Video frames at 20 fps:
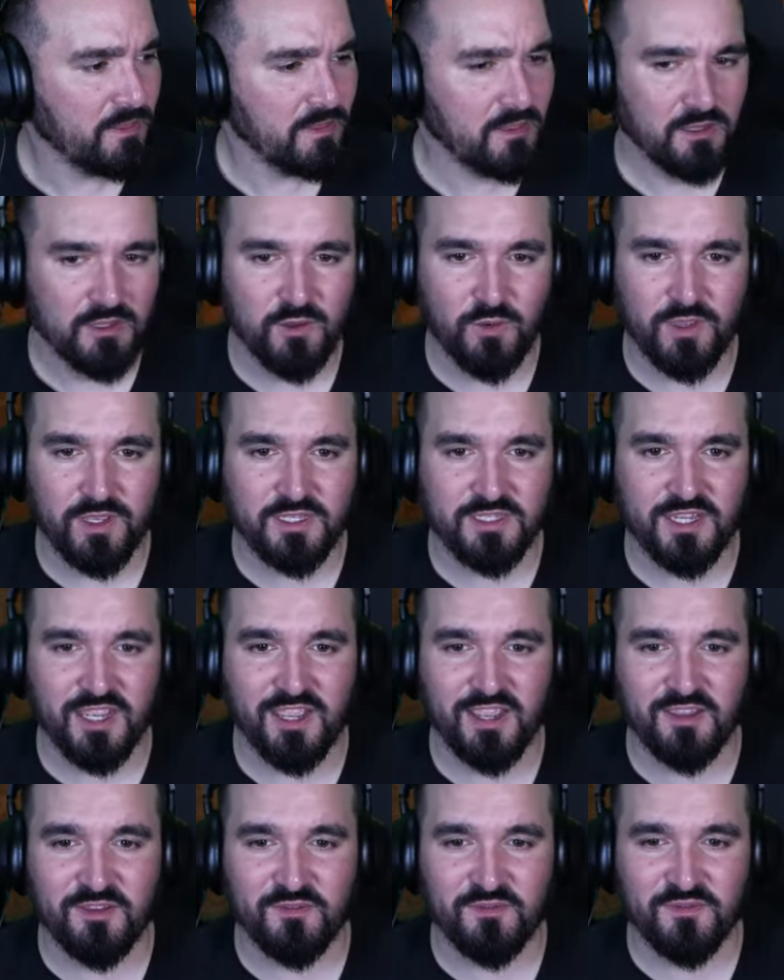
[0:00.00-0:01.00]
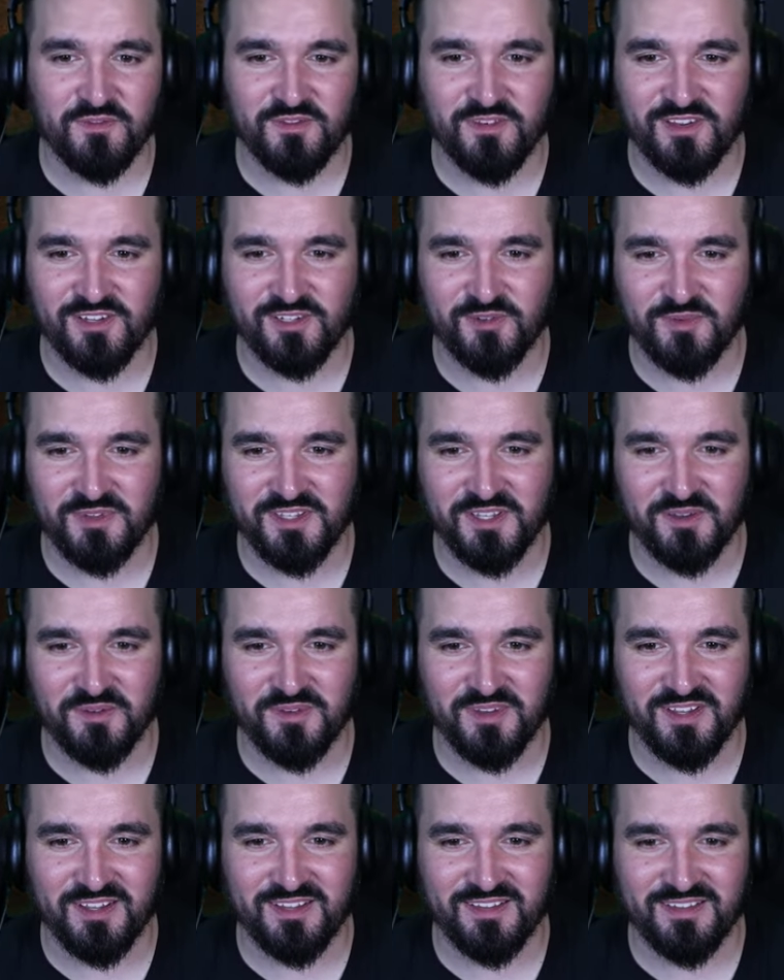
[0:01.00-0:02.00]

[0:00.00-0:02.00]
Quick save. Should we do it?